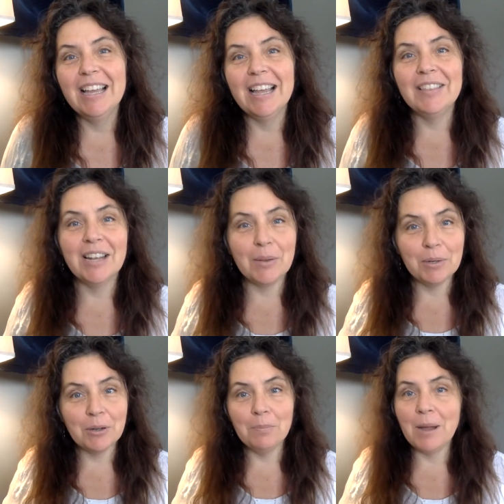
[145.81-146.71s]
And then I would
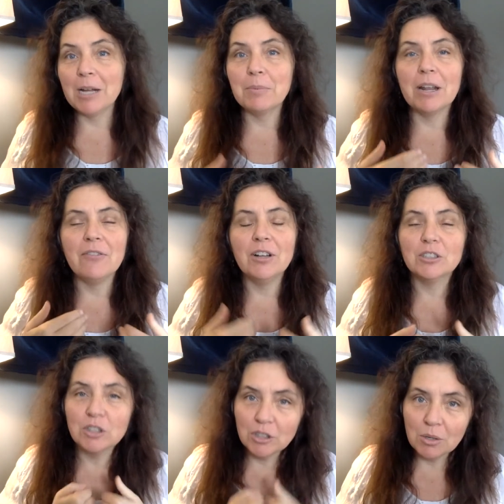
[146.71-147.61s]
go back, but I felt
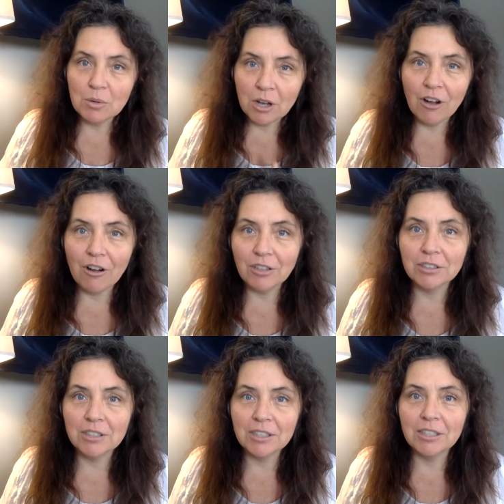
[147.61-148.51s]
so called
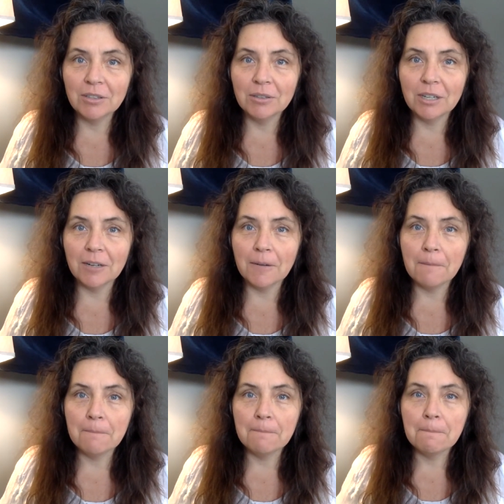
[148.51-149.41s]
to the yoga.
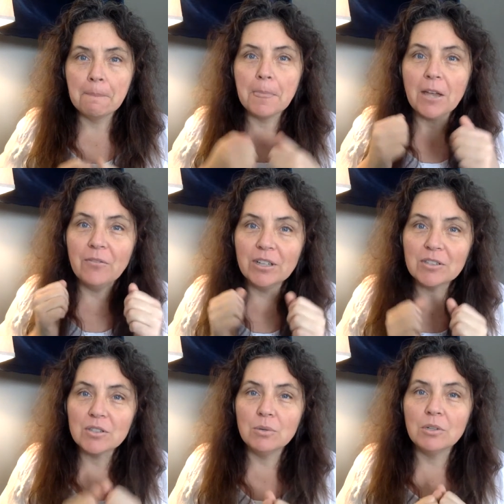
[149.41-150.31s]
I felt
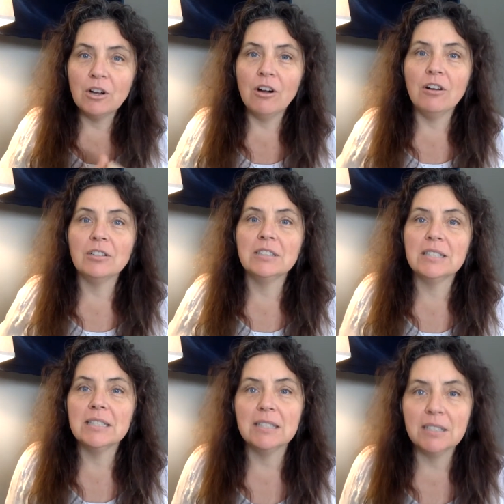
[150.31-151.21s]
so called to
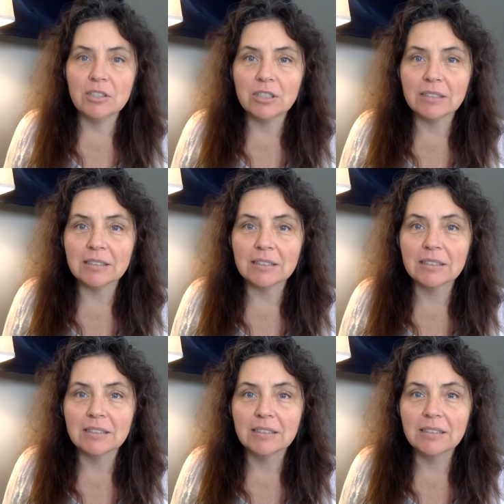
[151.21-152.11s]
the teachings
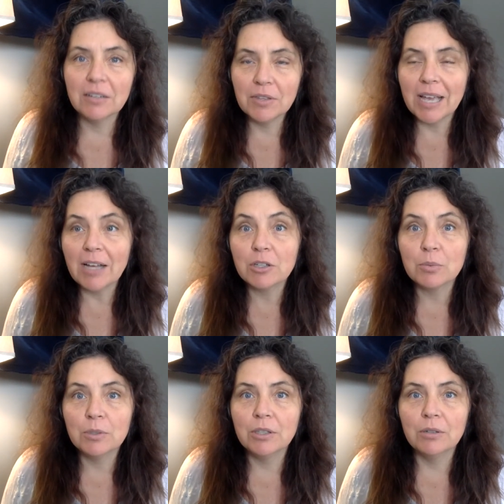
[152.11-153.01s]
of the
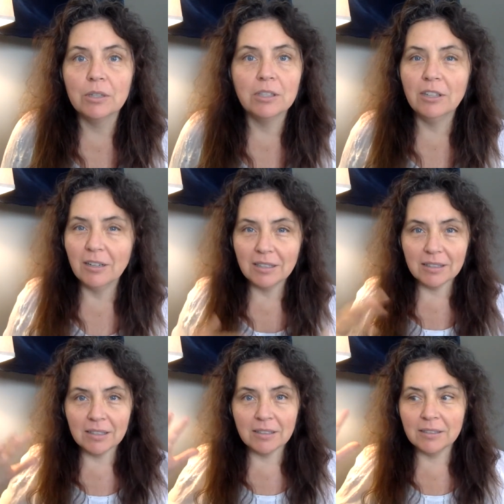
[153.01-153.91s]
actual yoga, not
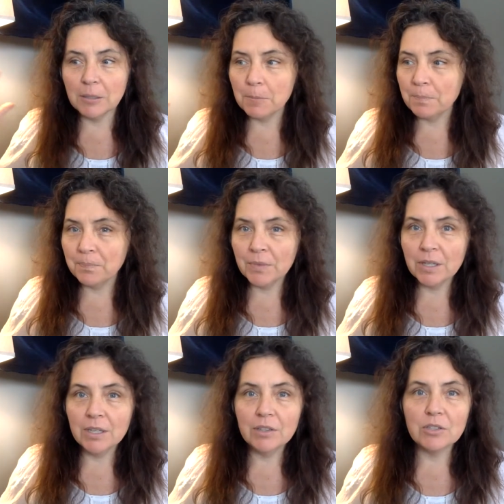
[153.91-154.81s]
the
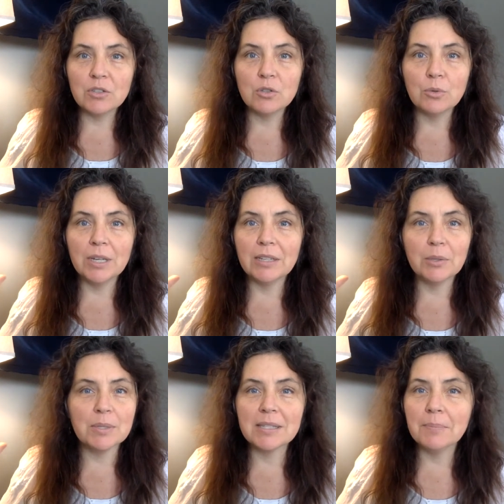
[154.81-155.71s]
the strange there
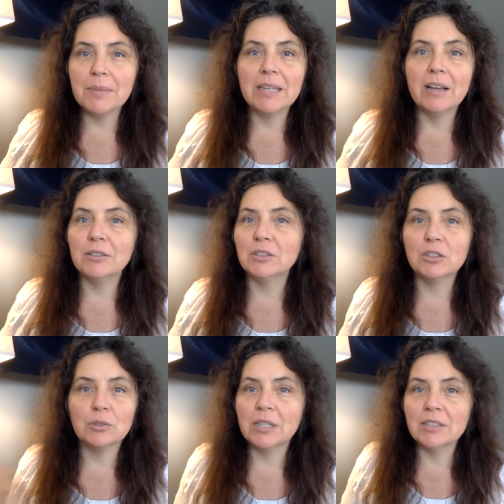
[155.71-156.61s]
was something else
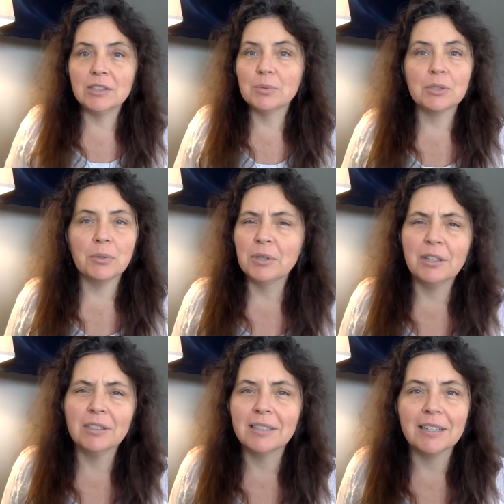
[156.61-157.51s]
strange that was going
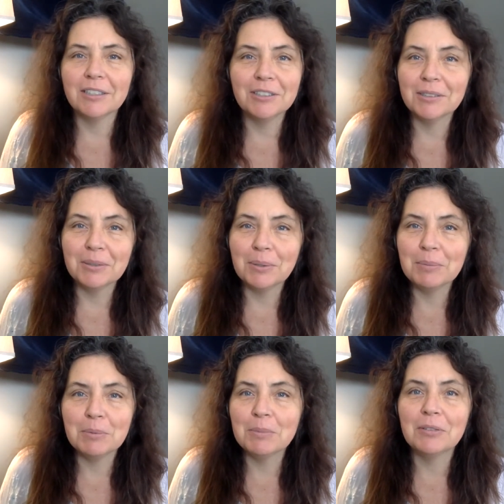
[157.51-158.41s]
on that I couldn't
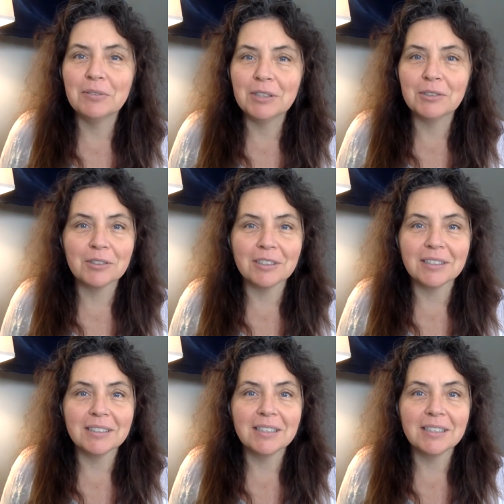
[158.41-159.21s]
quite put my finger on.